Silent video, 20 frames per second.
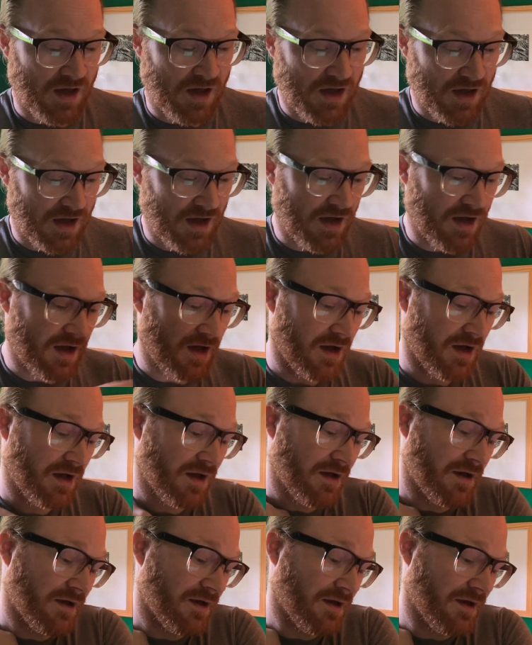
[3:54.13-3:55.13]

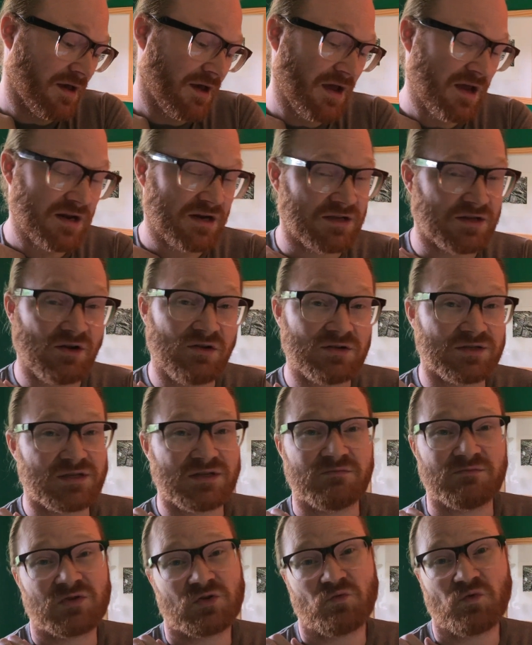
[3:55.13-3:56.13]
and it all
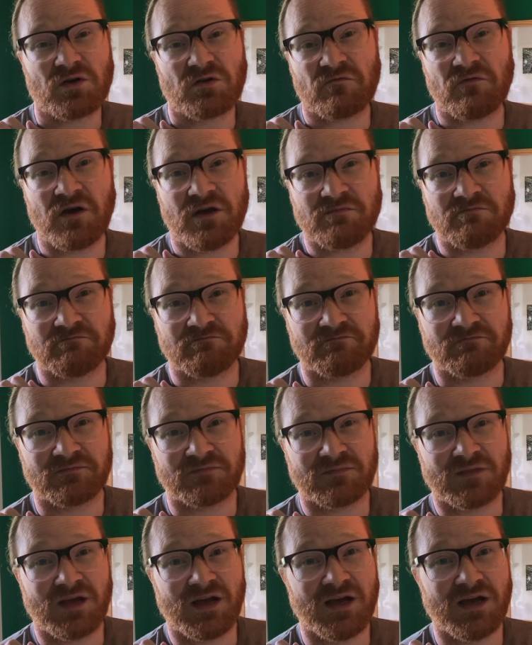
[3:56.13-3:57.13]
seems to work fine.
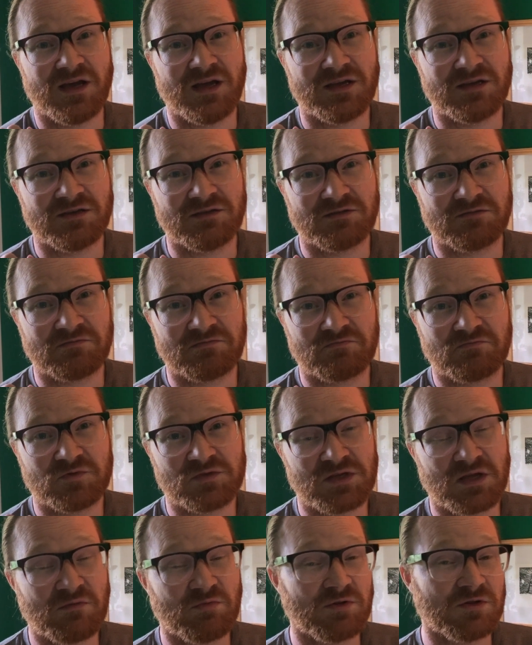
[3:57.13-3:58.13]
I
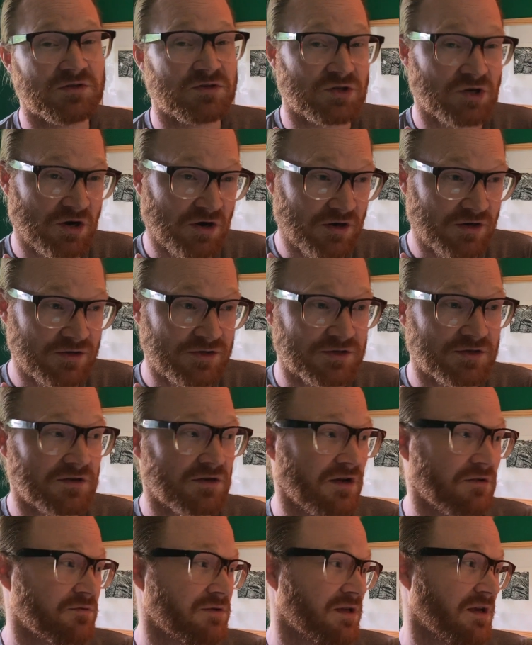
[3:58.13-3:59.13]
was able to charge and
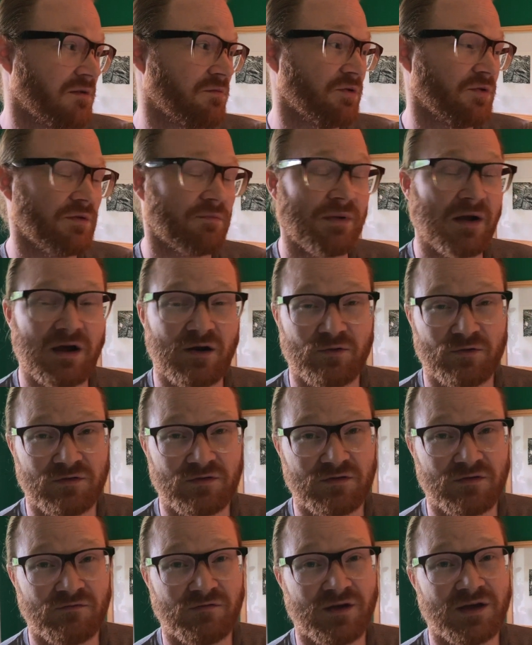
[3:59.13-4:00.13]
I was able to power
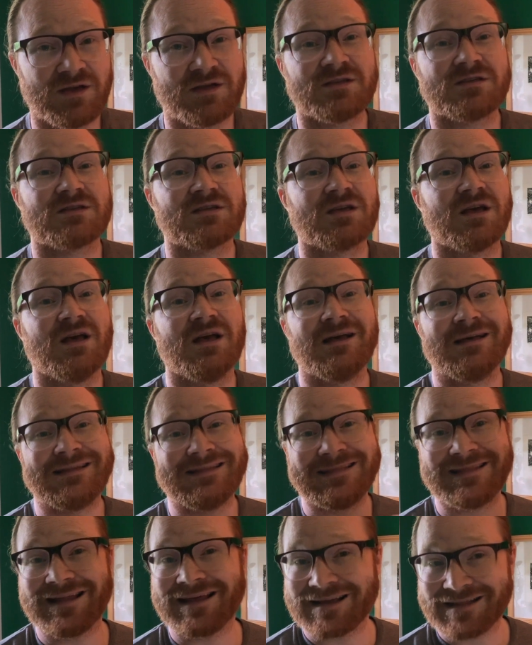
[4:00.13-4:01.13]
the device.
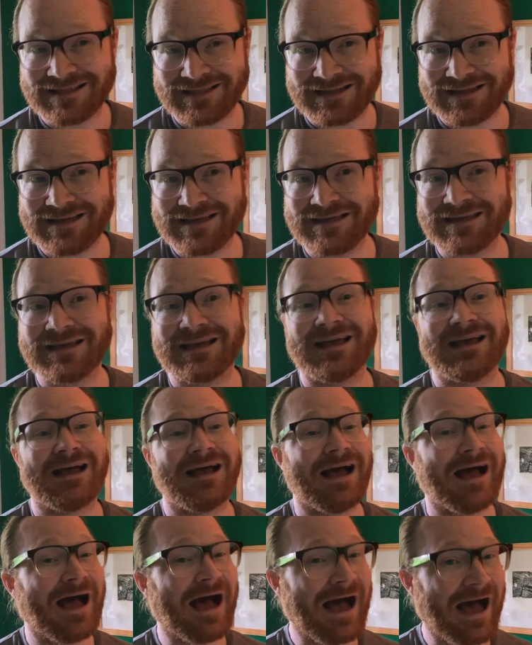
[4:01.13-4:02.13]
Luckily,
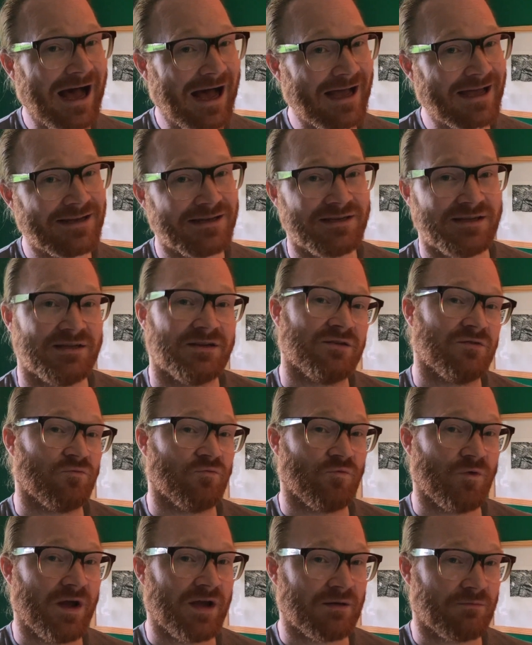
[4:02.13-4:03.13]
I didn't
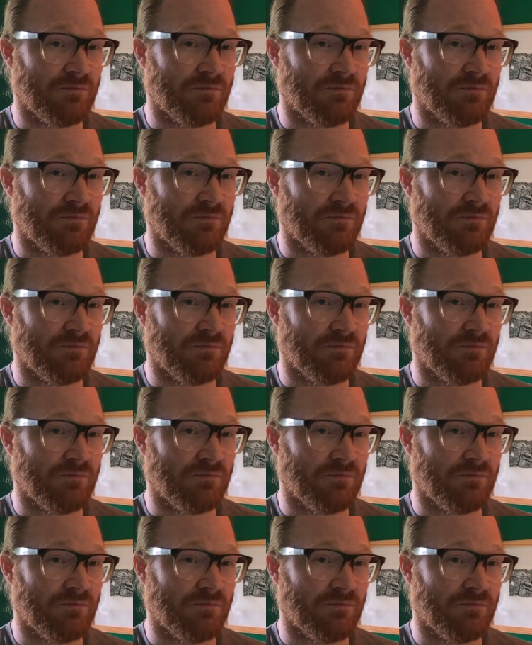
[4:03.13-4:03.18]
wreck